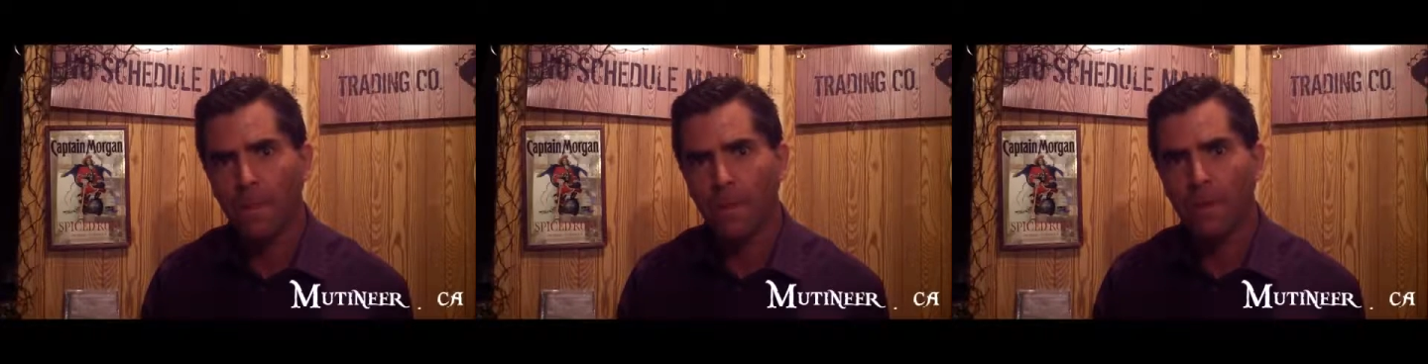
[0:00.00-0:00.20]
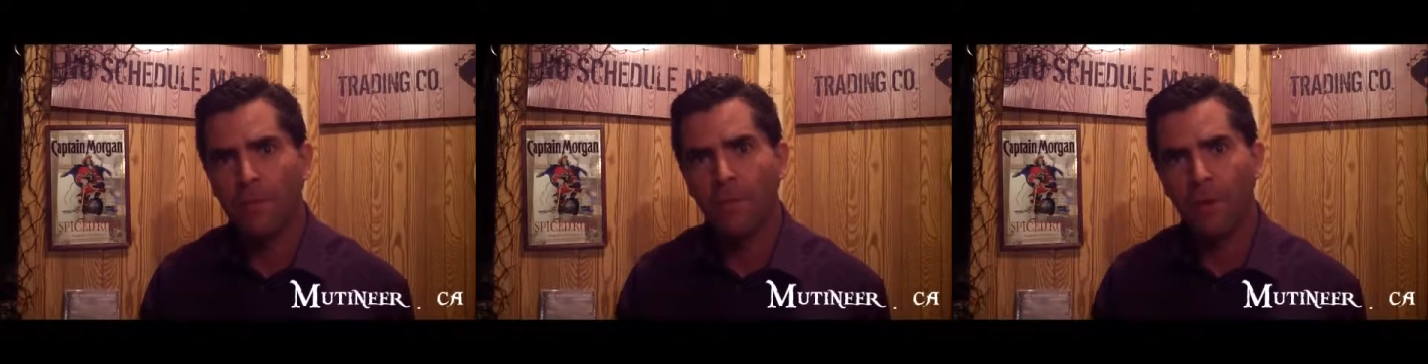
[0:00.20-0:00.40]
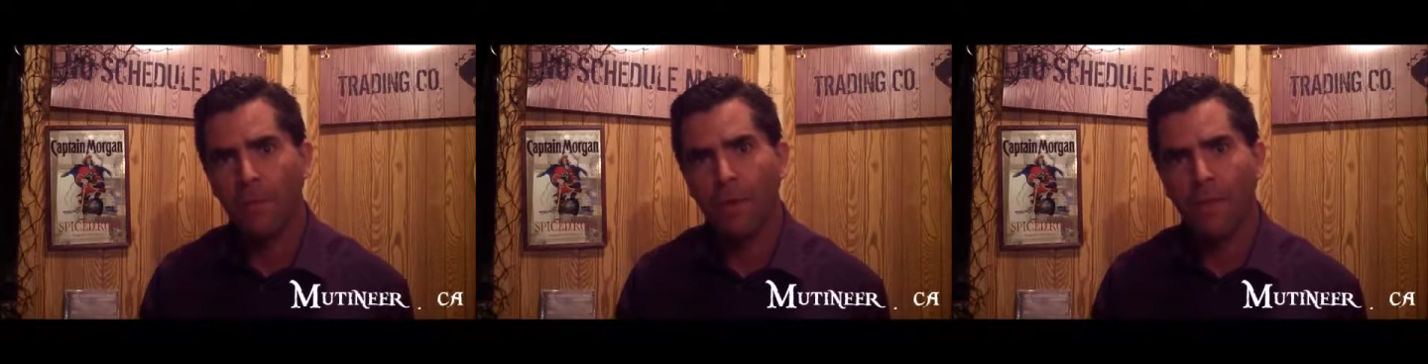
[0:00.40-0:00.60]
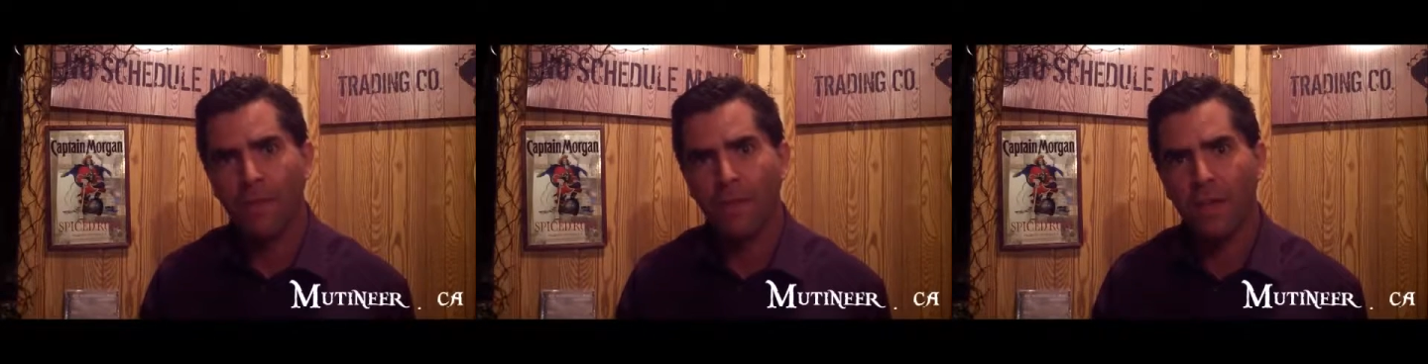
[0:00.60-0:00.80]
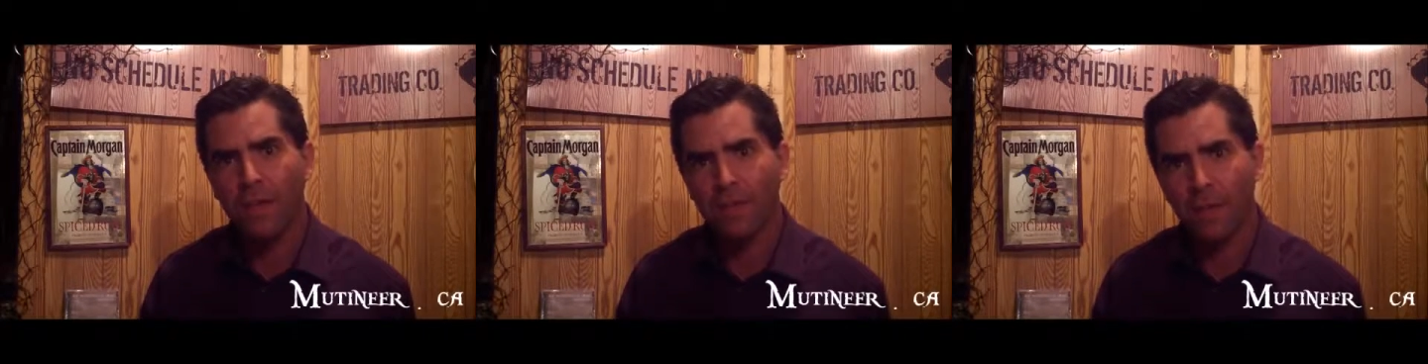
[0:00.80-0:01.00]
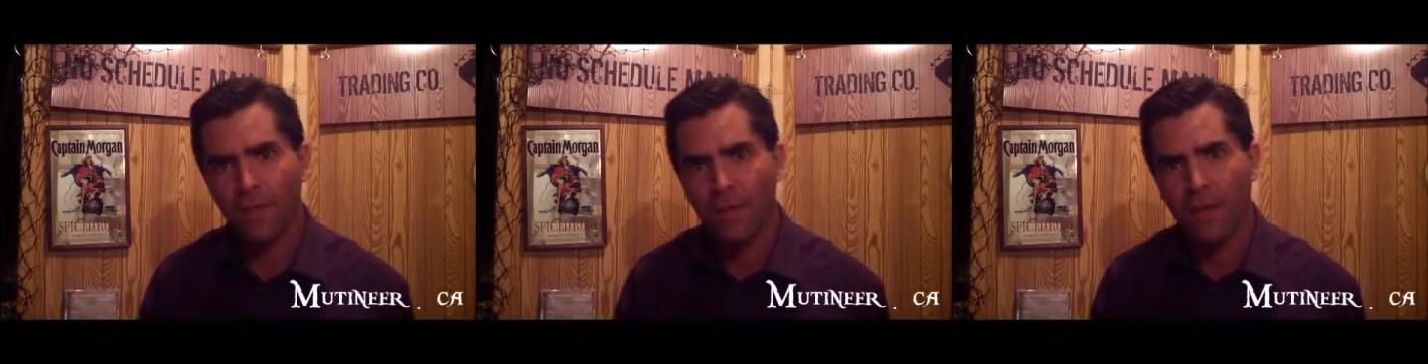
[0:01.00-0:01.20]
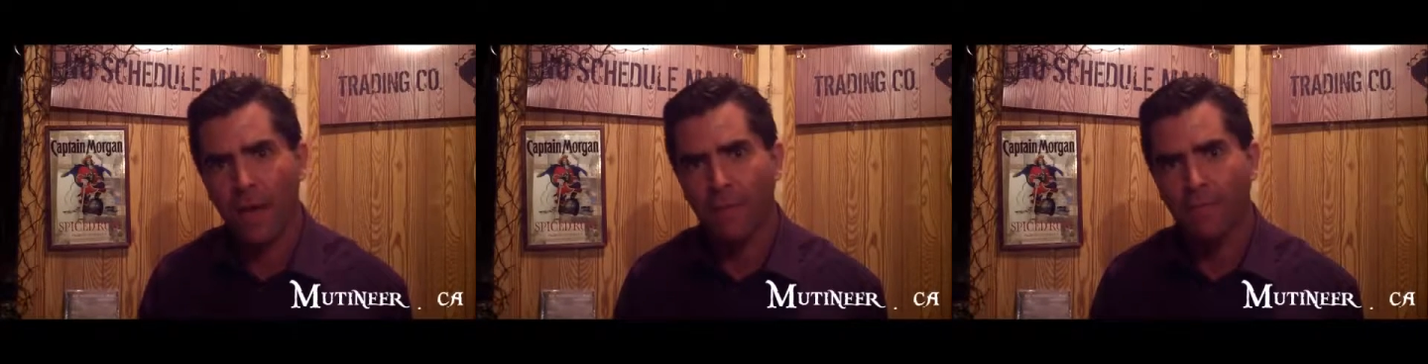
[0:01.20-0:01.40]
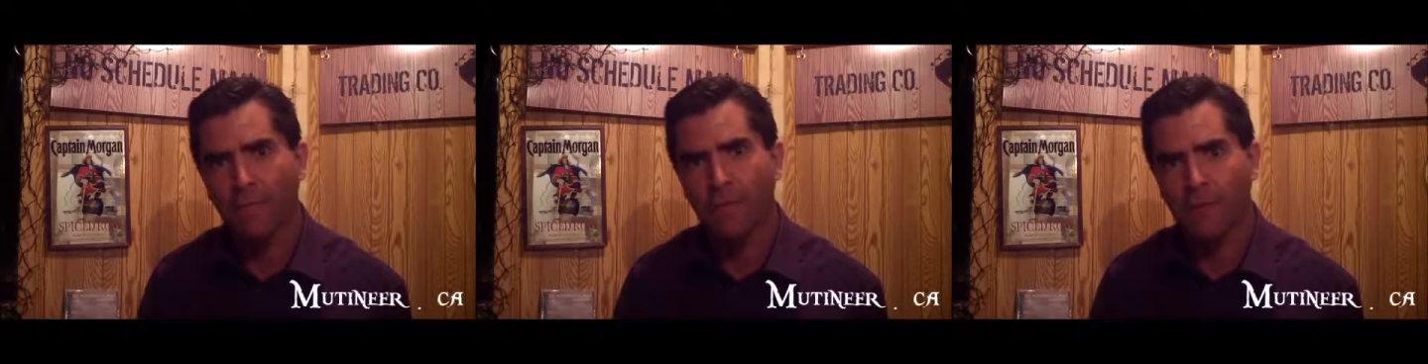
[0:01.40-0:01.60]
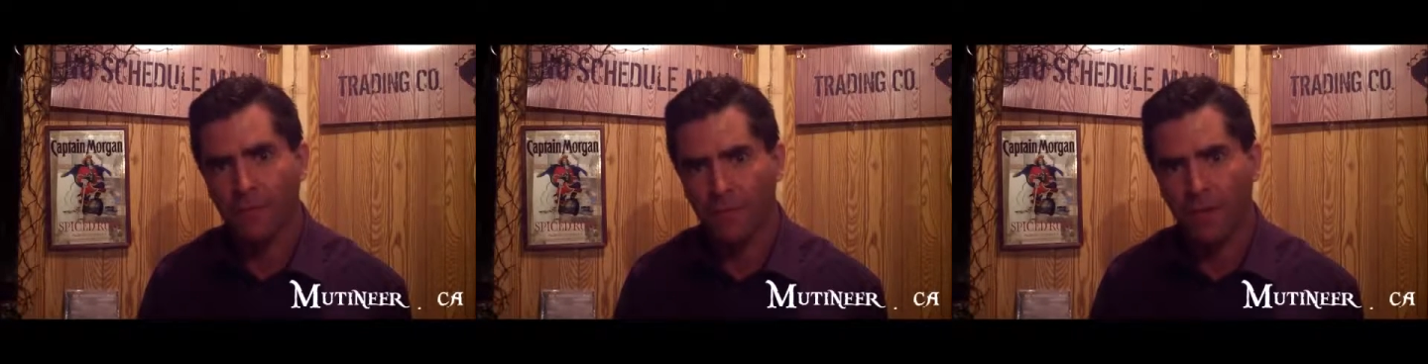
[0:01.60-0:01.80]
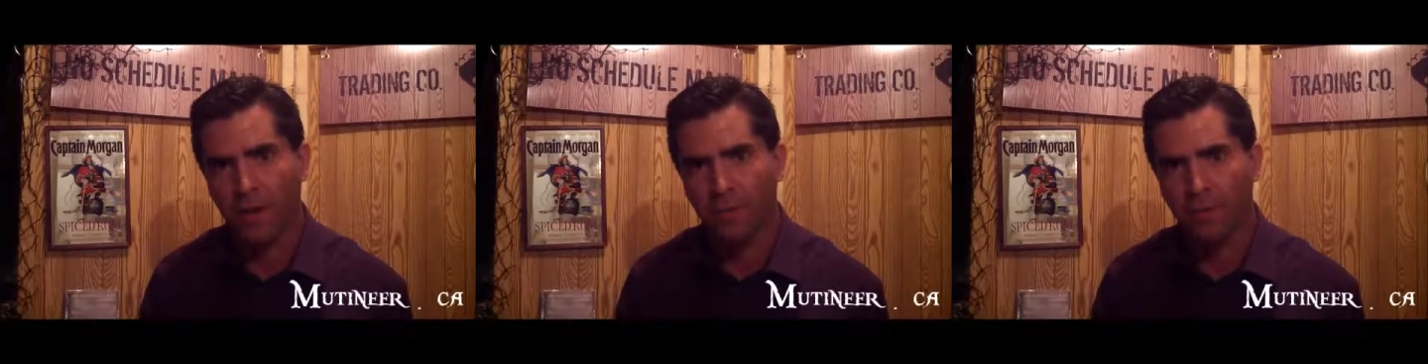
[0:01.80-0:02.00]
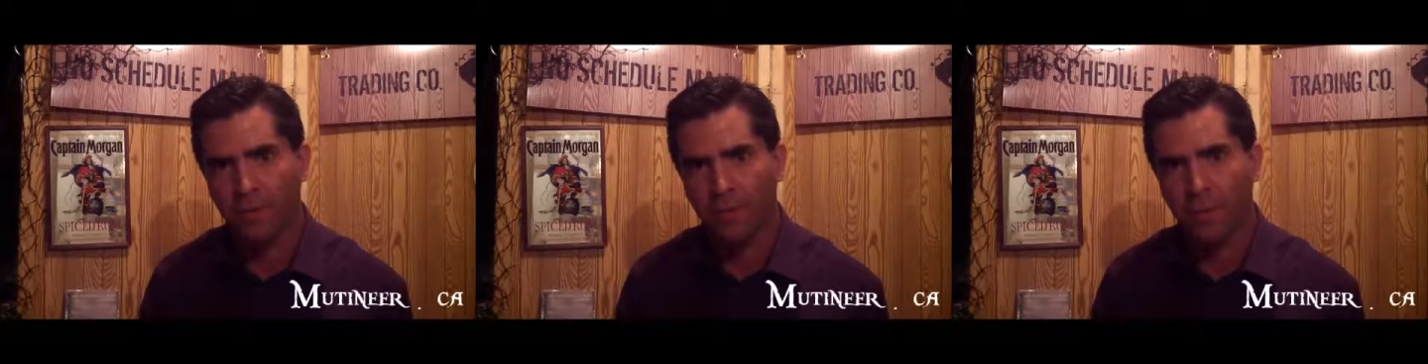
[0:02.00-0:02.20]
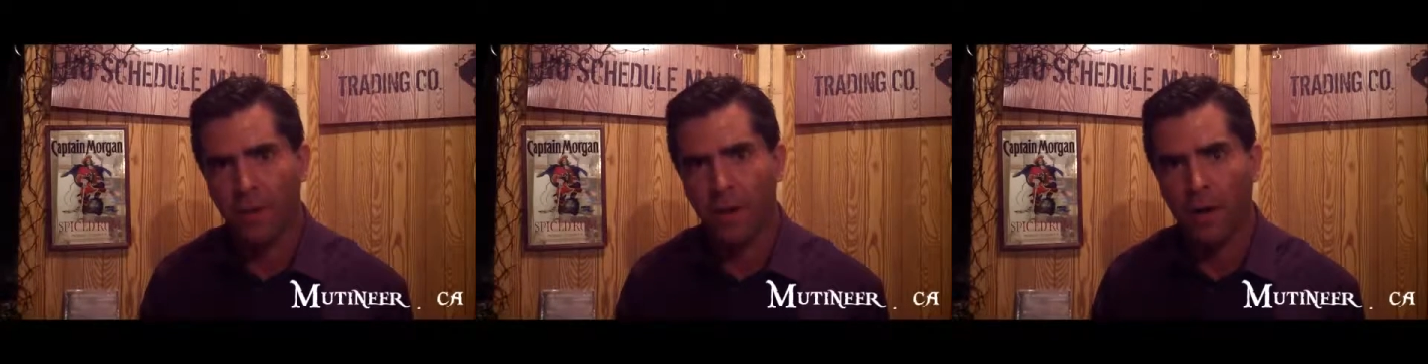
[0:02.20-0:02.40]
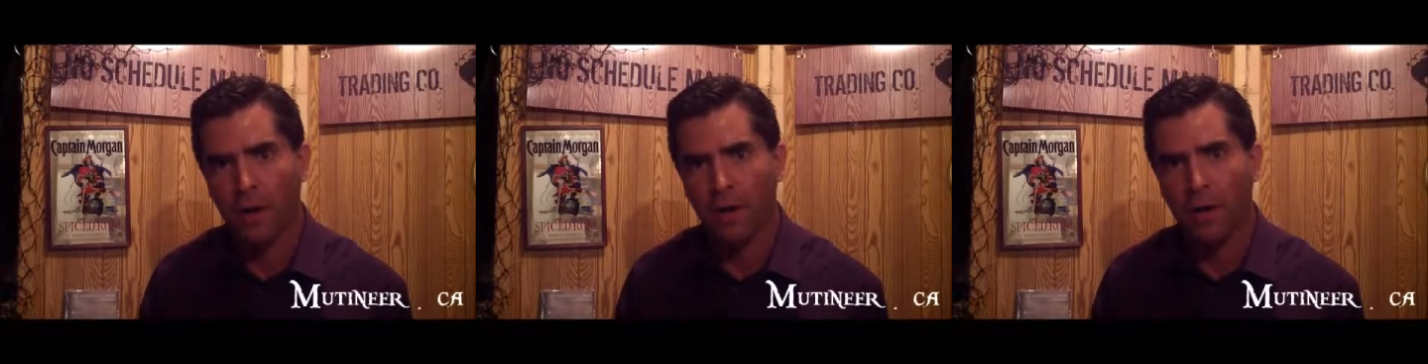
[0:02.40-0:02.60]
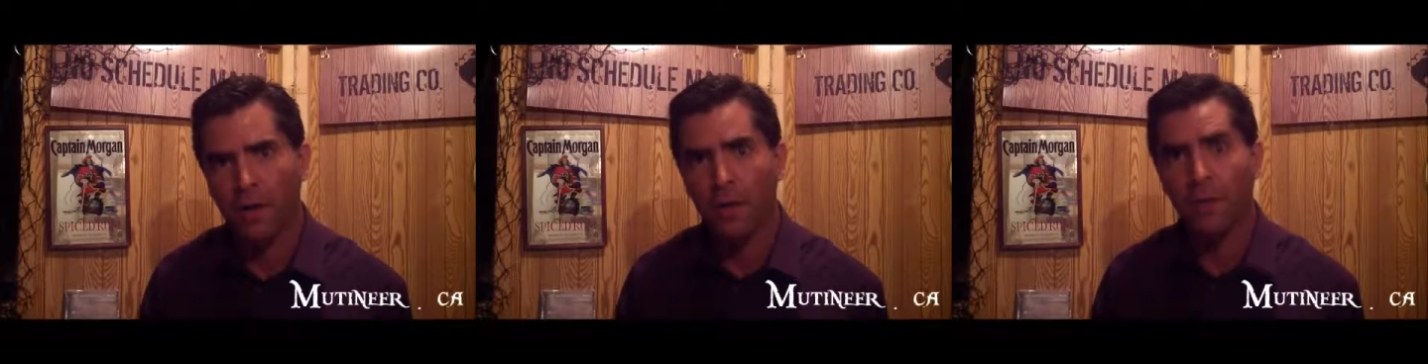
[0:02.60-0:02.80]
You might want to think about that for yourself as well.